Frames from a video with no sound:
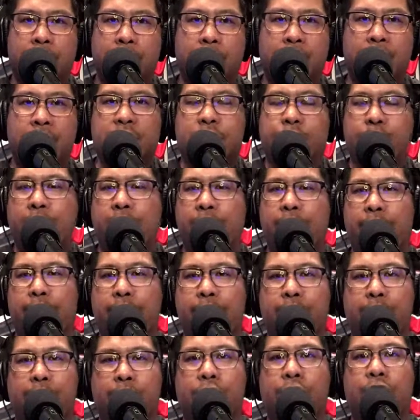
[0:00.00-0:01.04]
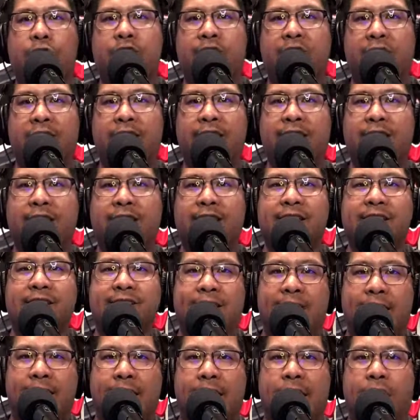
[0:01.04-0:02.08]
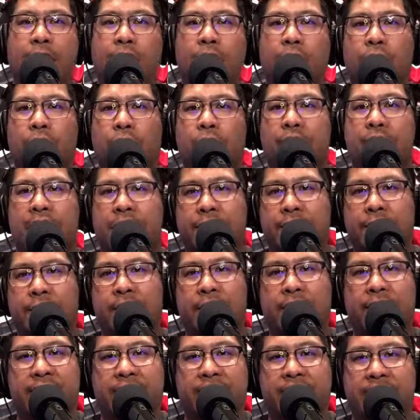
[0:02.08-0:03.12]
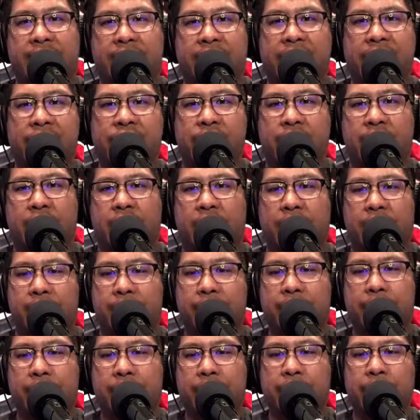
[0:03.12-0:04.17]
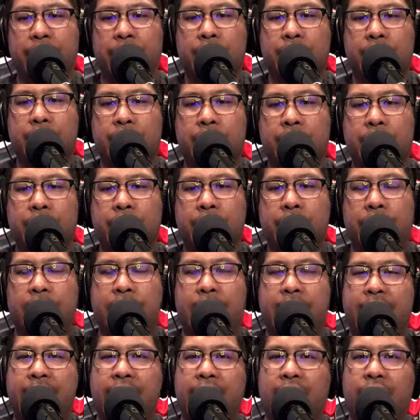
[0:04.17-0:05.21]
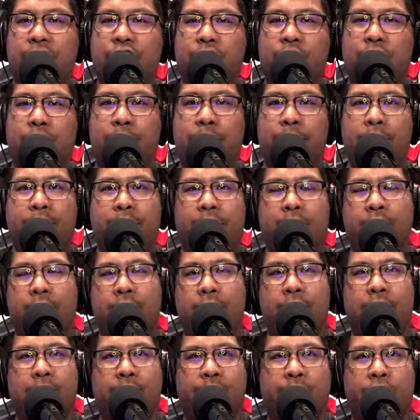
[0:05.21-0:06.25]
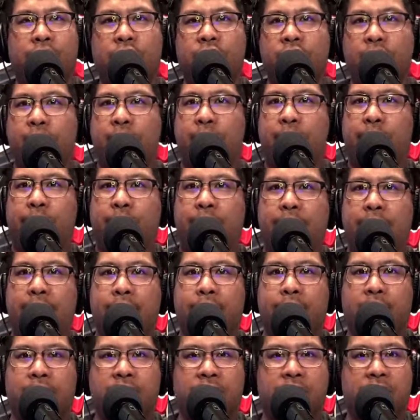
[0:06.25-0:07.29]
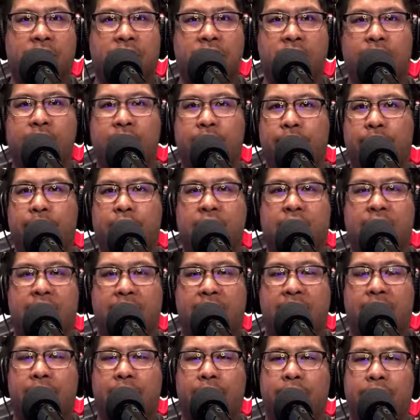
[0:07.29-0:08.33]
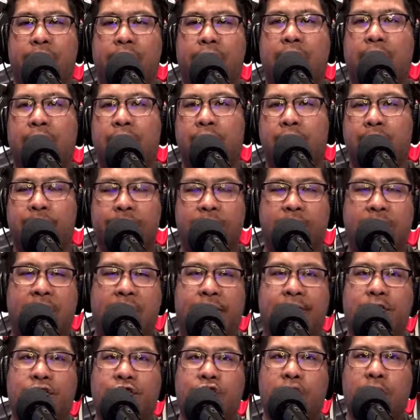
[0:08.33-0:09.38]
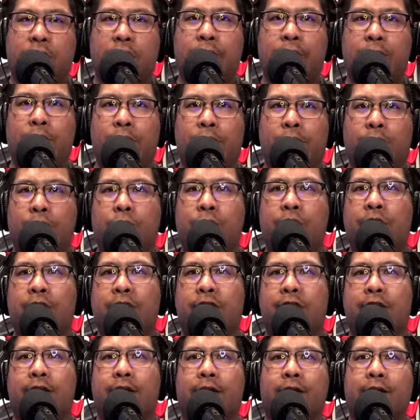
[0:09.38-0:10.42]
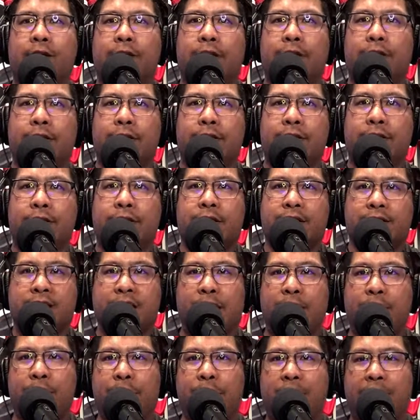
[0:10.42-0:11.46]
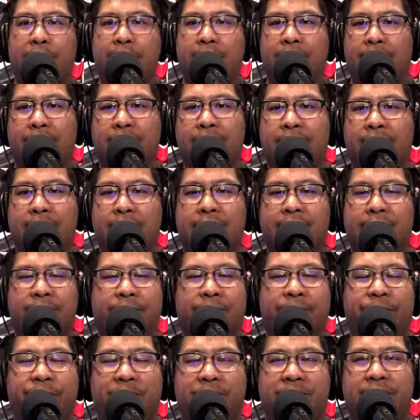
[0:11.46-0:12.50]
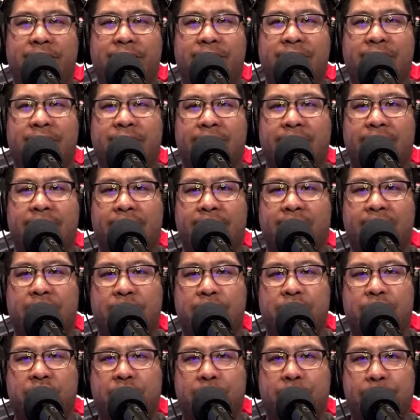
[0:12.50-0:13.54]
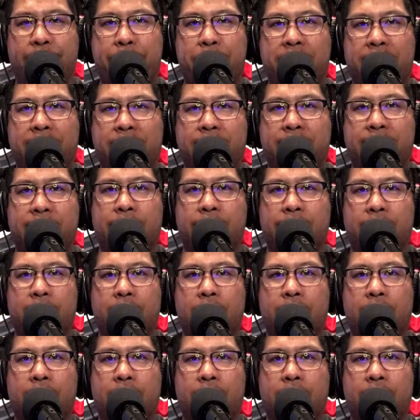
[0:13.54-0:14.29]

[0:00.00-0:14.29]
He is probably the most technically sound goaltender in the NHL. And he had trouble, the first 3 rounds. He was stellar. He was having trouble with the Tampa Bay Lightning, the defending Stanley Cup champions.